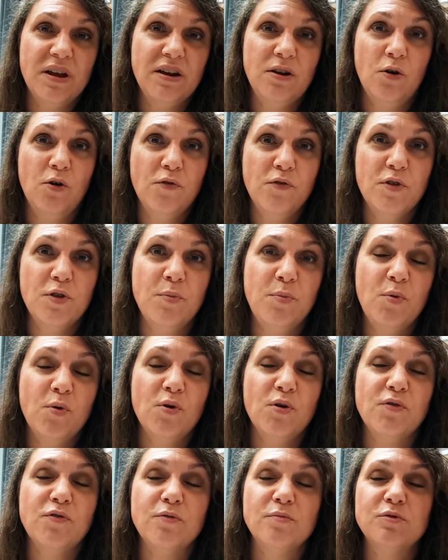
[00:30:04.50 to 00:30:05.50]
right over the
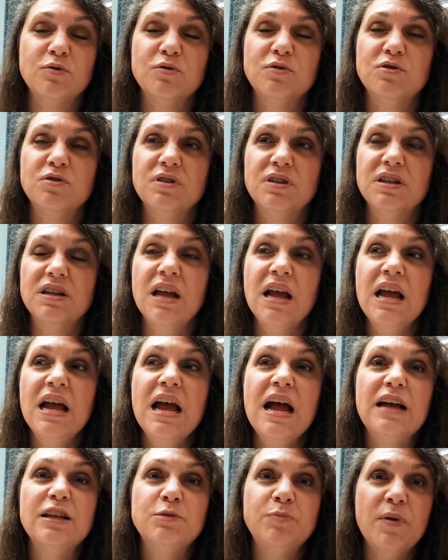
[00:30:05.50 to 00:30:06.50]
border from Switzerland.
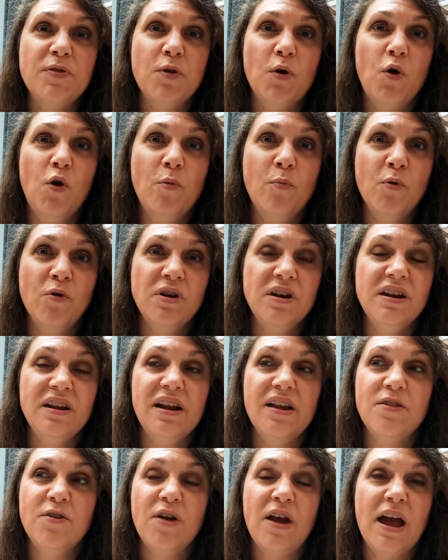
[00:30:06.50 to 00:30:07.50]
Spent the whole morning
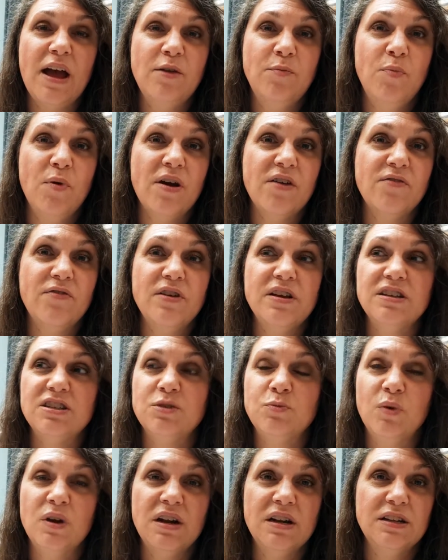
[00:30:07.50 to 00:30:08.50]
together, had
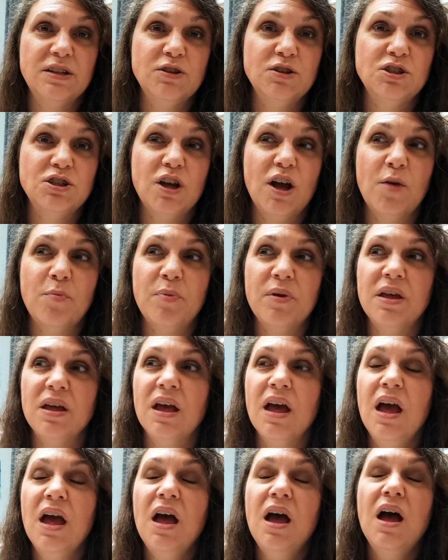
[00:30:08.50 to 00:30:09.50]
breakfast, went a little
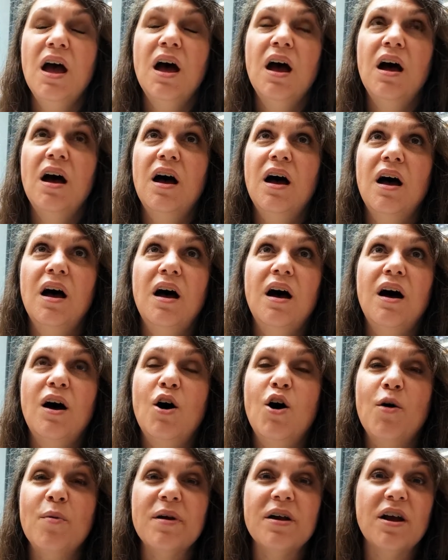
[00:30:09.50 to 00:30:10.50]
shopping
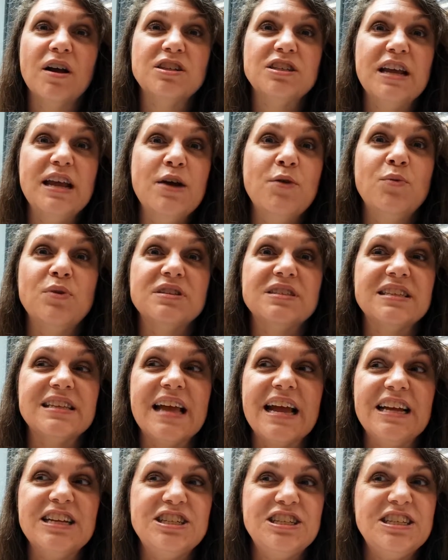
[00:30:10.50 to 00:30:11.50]
oh my gosh, it was
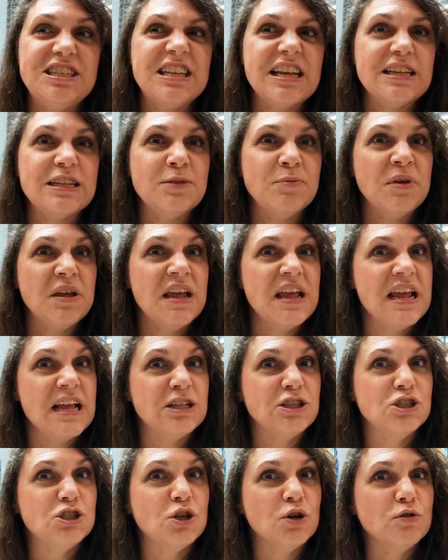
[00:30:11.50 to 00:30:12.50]
like she said to me,
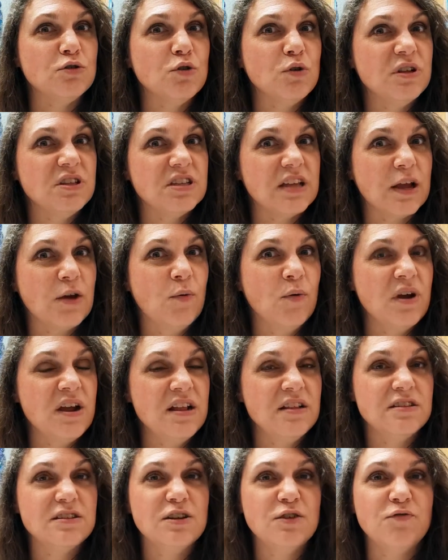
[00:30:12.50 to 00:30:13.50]
it's so it's like we're
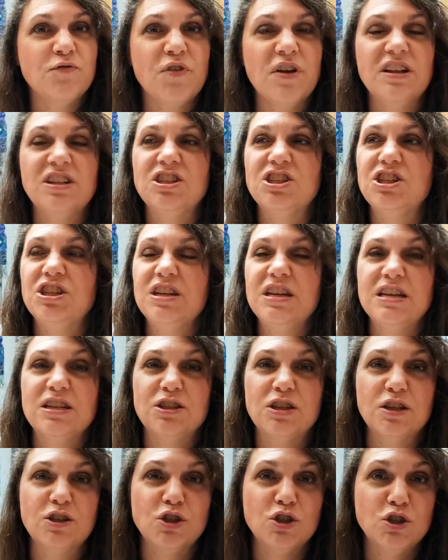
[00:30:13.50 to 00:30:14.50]
instant friends. She
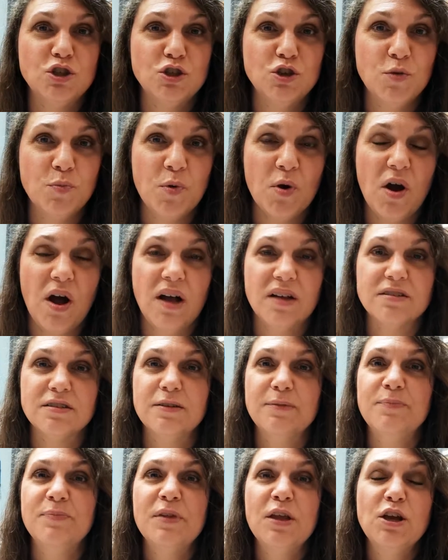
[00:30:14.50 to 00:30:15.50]
is super
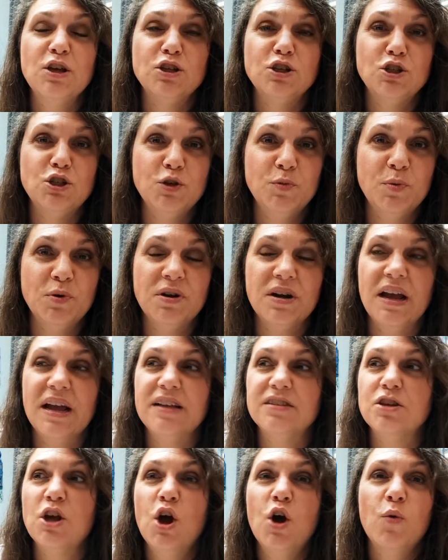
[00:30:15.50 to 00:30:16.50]
awesome, super
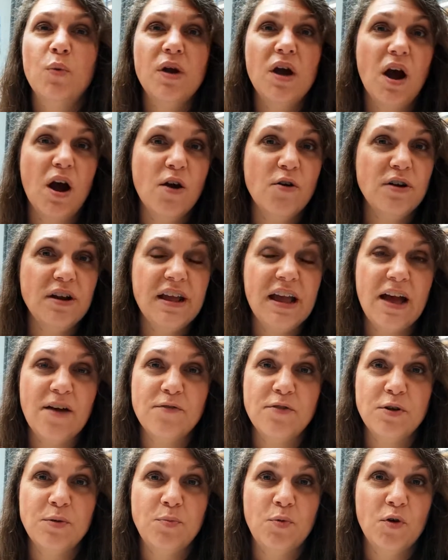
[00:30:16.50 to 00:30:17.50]
nice. We already
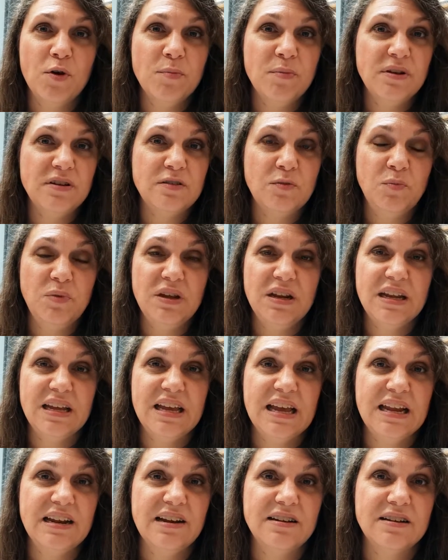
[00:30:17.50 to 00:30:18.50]
have an appointment to meet
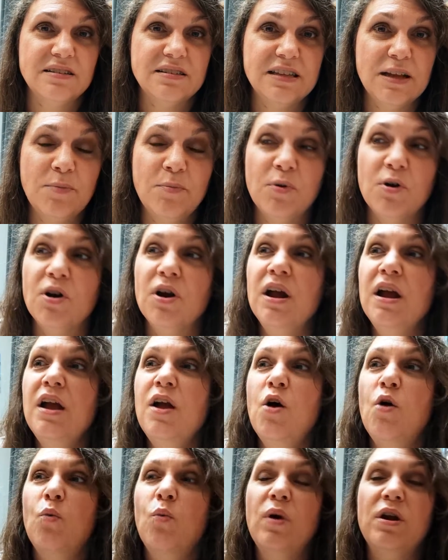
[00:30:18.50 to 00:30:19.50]
again in December
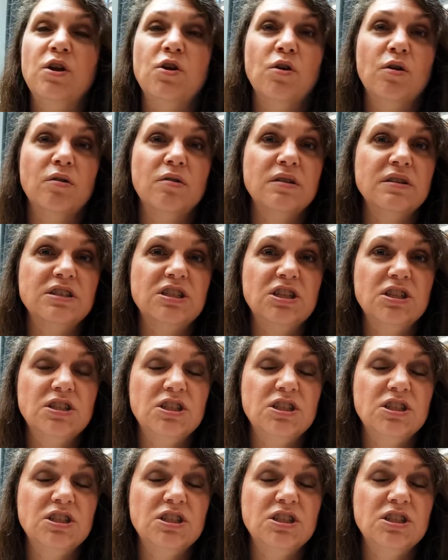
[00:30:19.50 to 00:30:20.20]
when her